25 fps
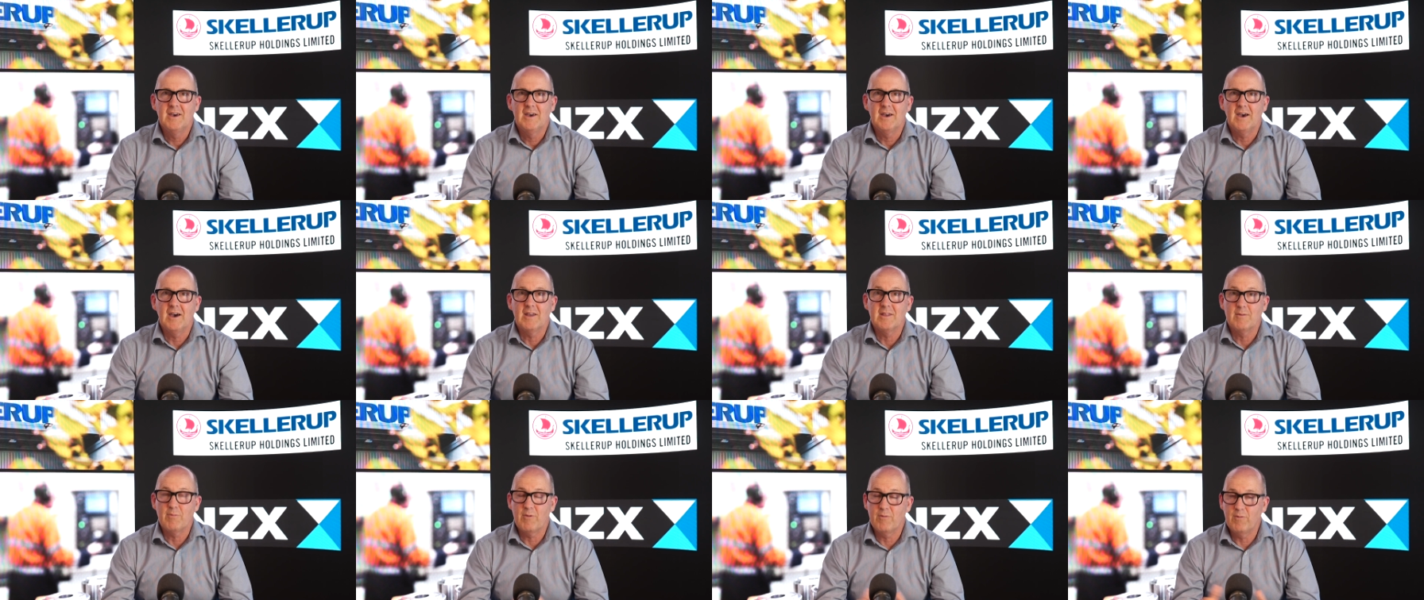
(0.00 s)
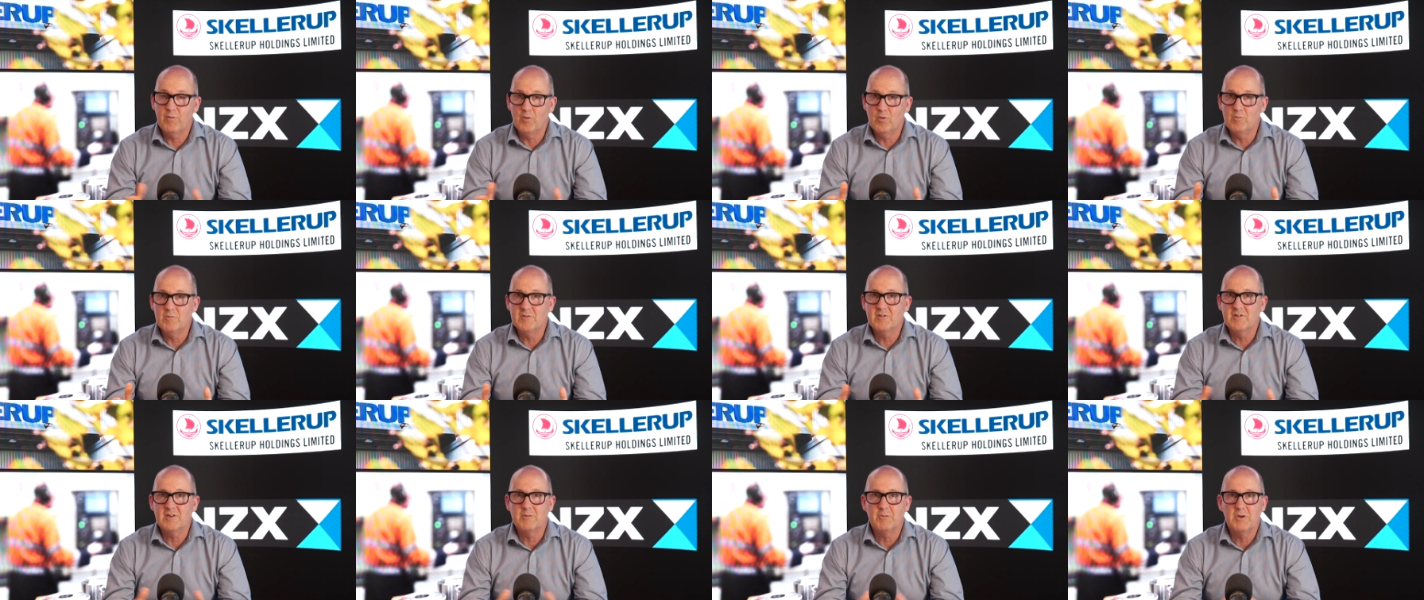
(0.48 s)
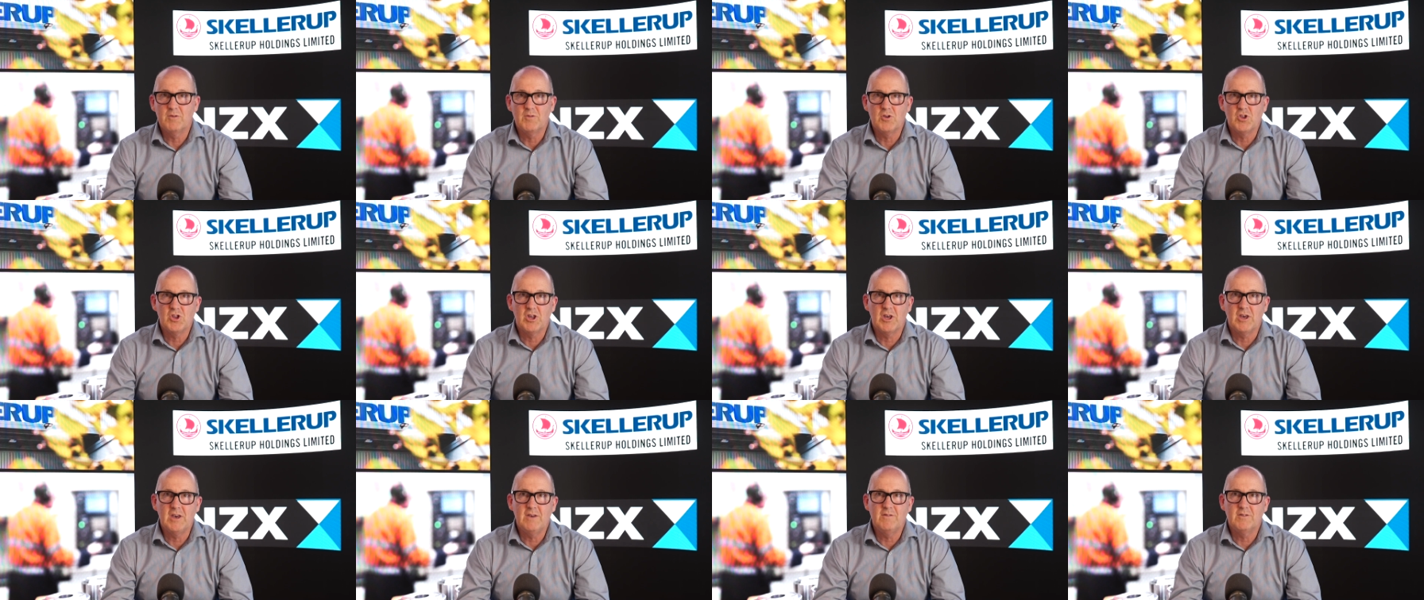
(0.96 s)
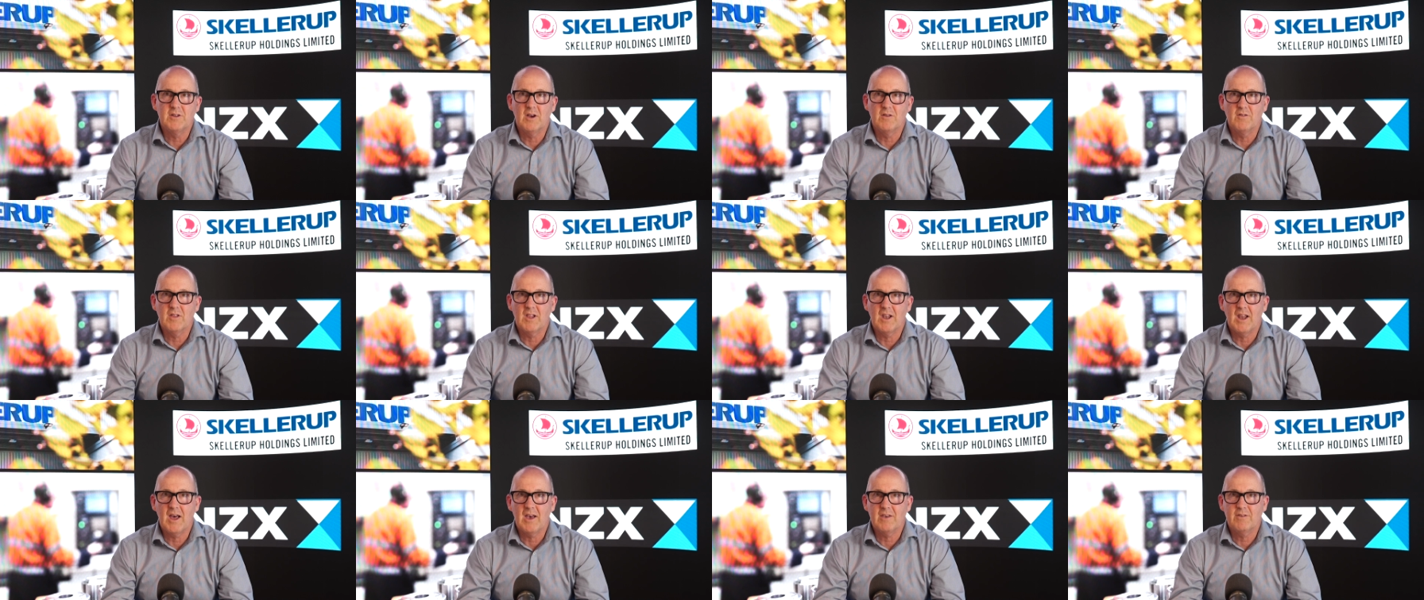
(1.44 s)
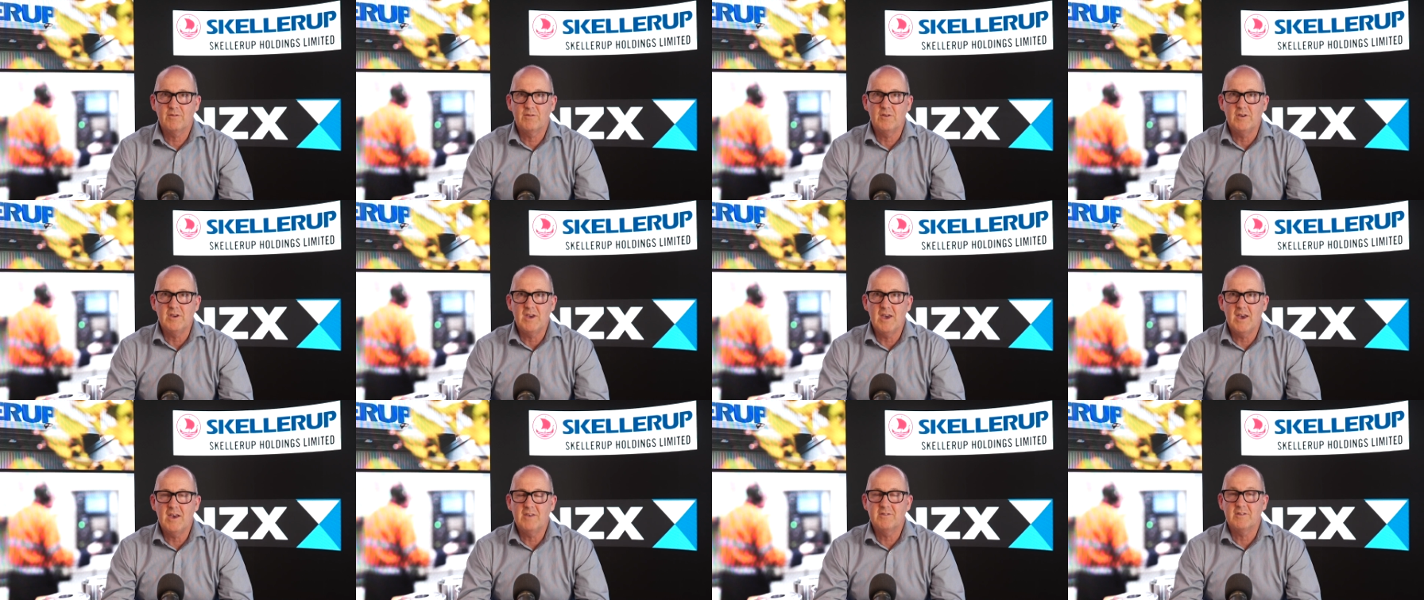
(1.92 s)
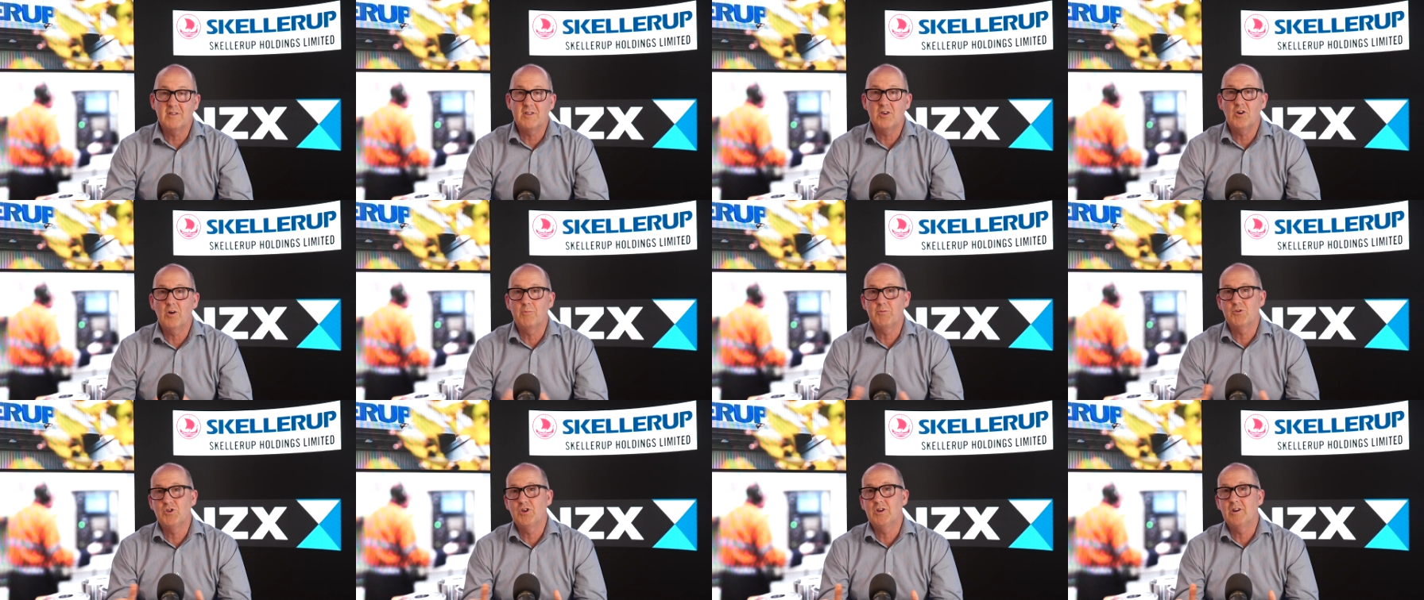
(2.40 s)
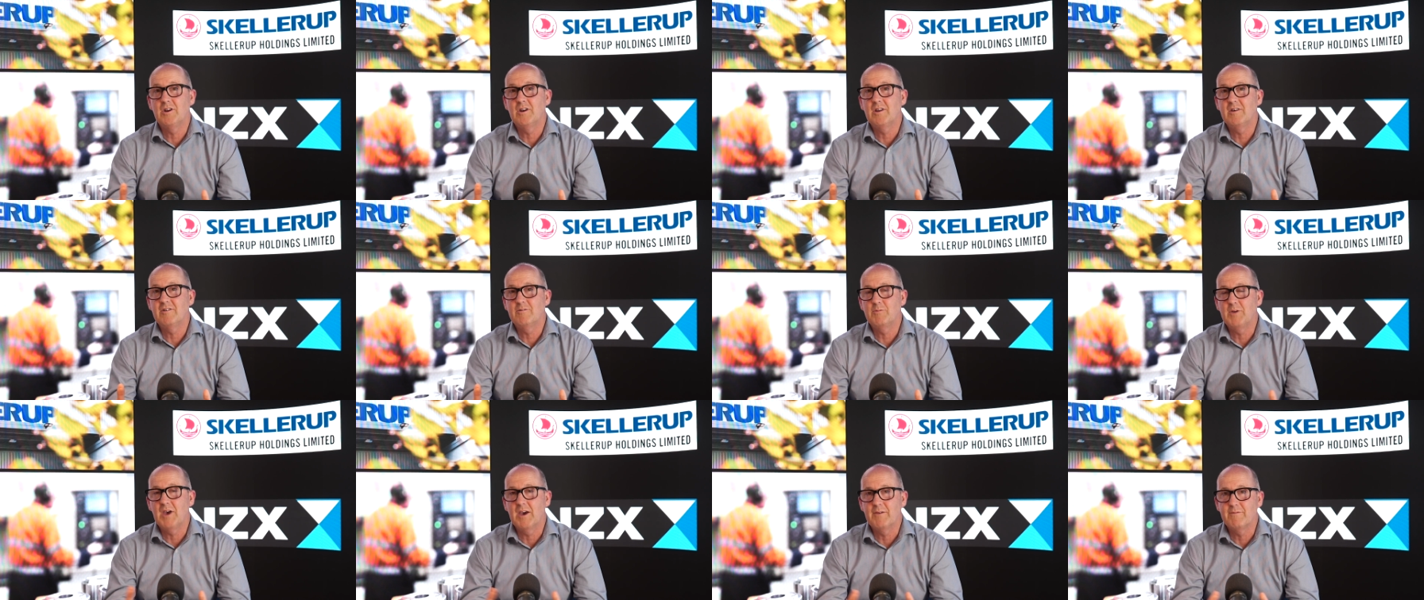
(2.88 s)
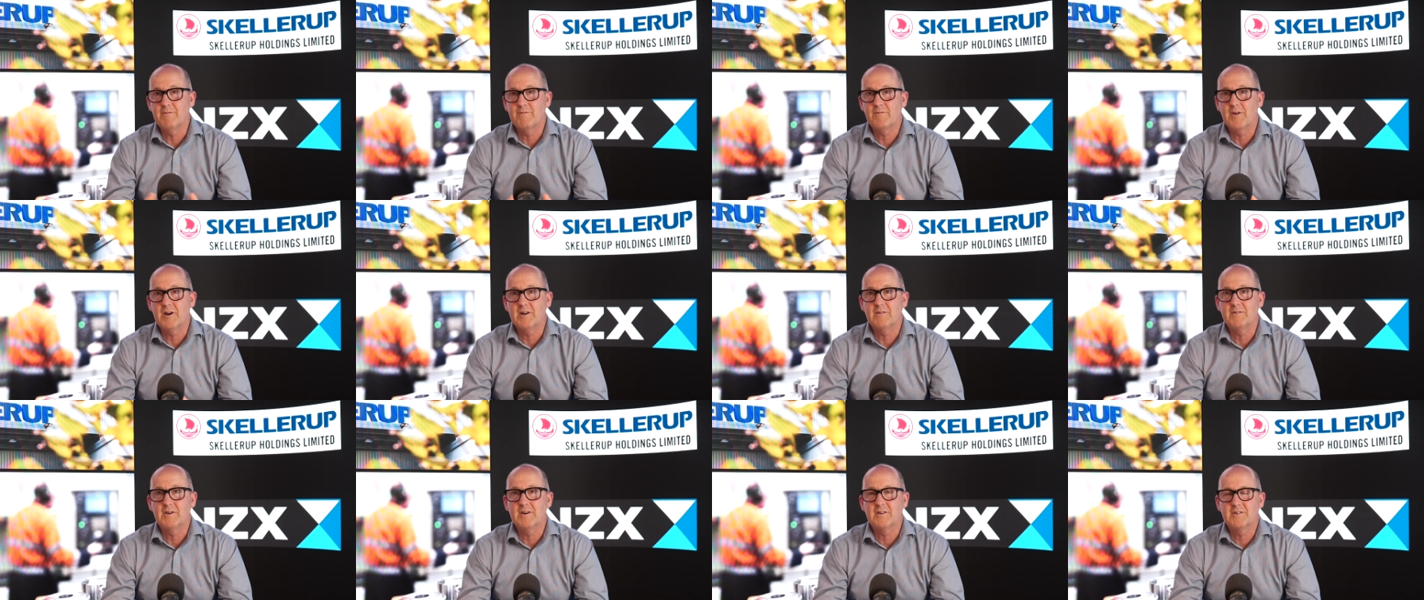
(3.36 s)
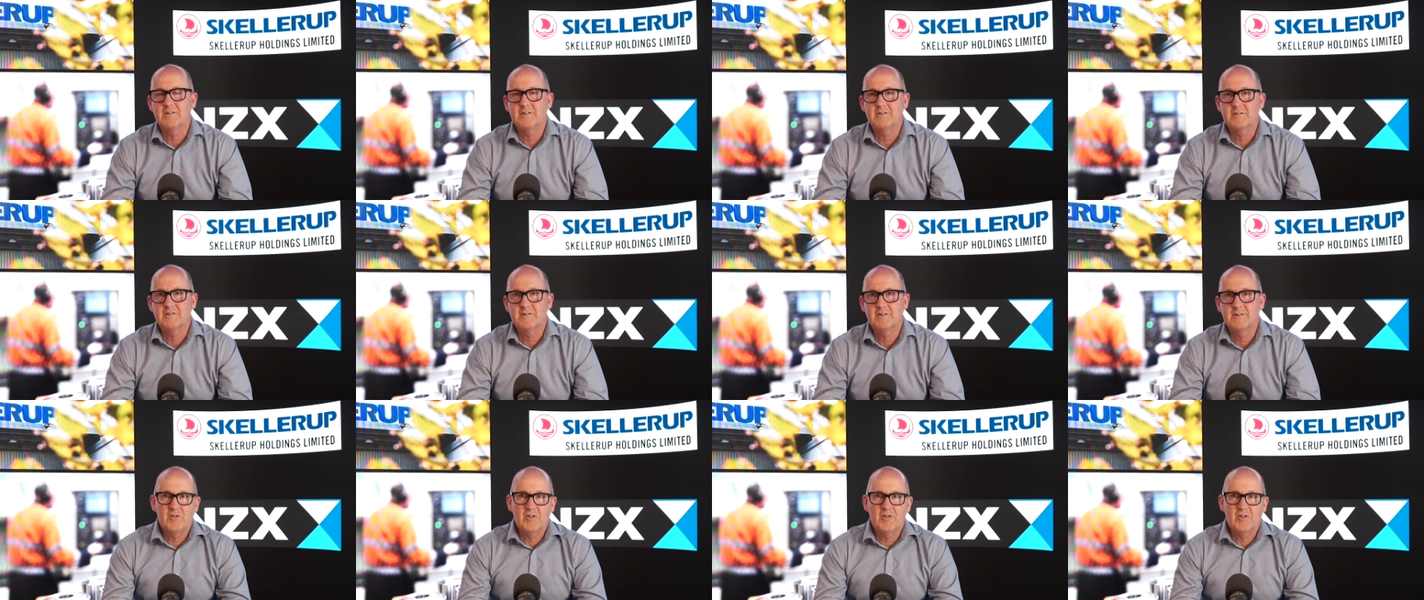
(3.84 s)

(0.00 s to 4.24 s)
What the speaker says: the performance that we've achieved over the last few years, and the opportunities we have in front of us.